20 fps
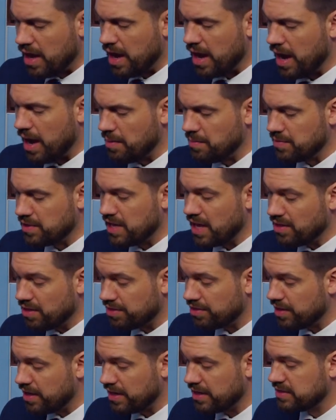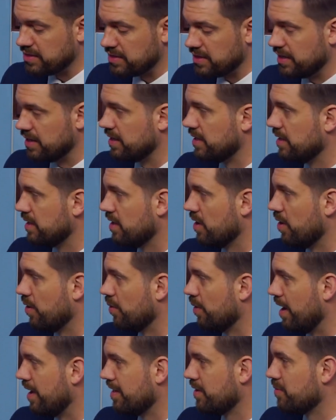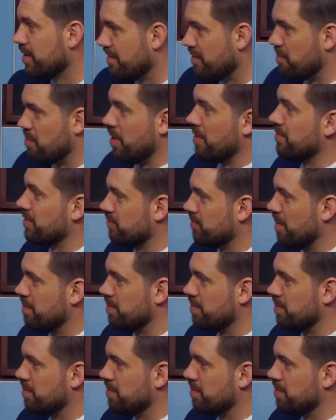The other thing is that, you know, I think we have a perfect